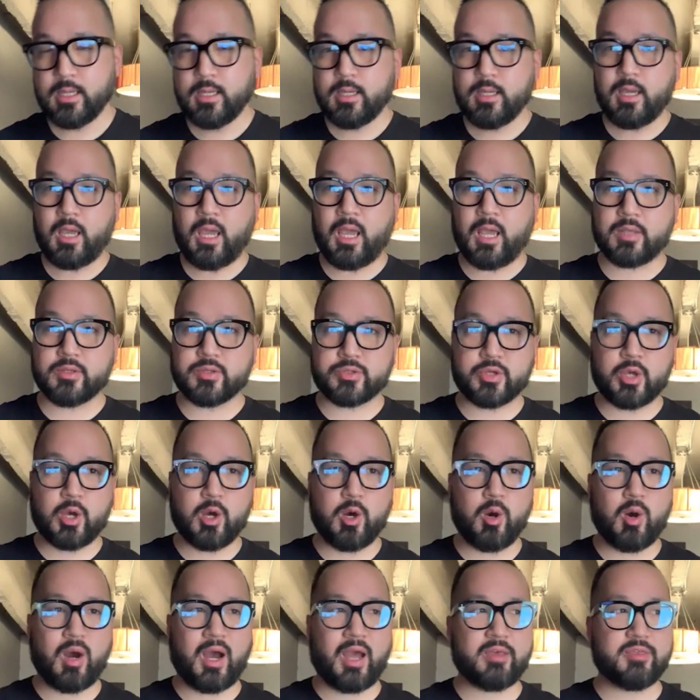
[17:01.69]
And
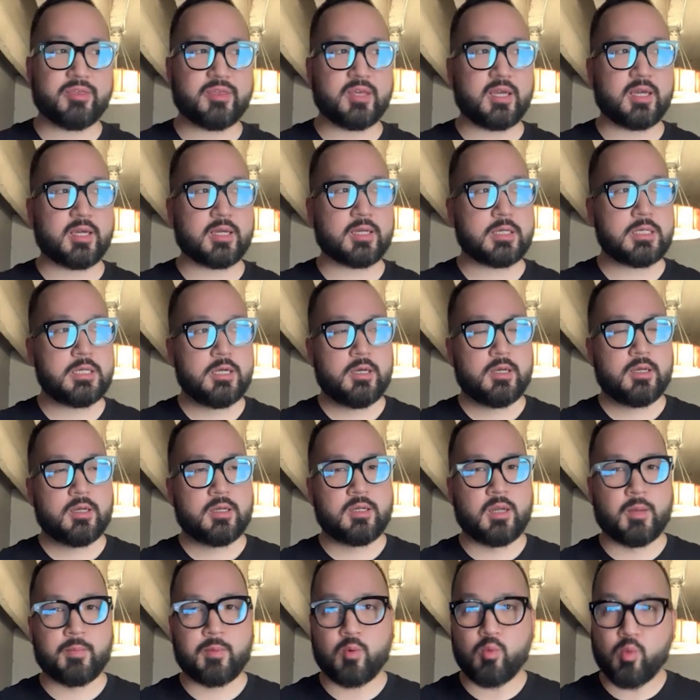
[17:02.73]
so I think,
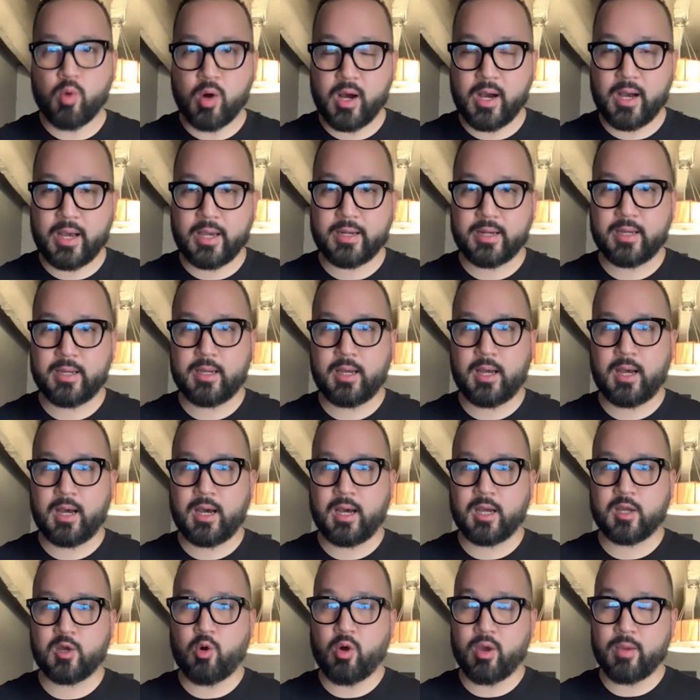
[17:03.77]
number one, uh, going